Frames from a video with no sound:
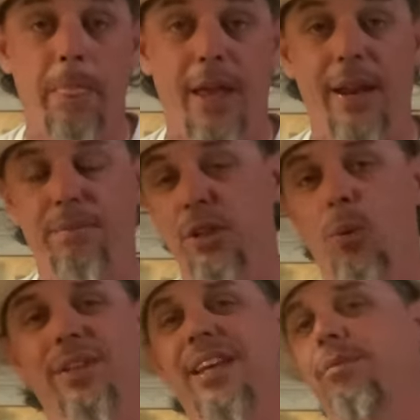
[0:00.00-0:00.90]
and you know
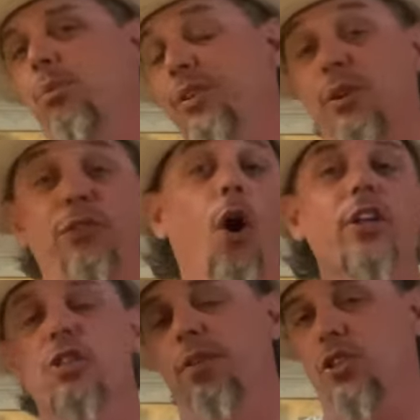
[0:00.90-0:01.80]
what their
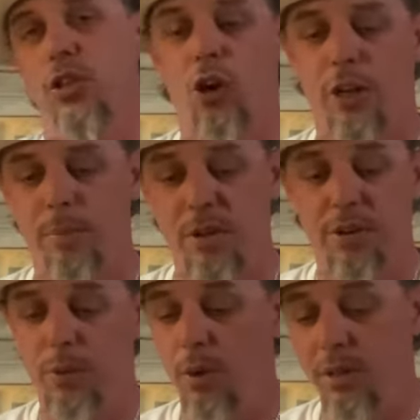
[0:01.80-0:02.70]
thoughts on the cigar
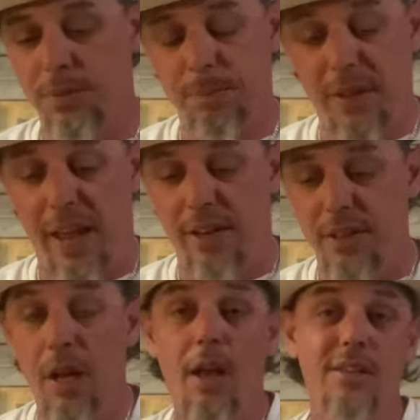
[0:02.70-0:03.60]
community was. And
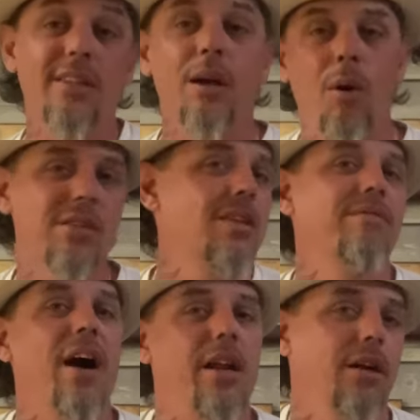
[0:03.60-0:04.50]
since I wasn't
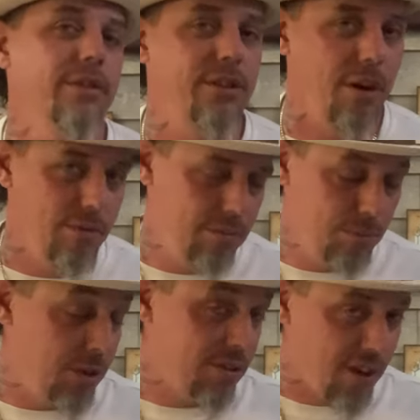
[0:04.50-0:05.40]
invited on the show, I'm just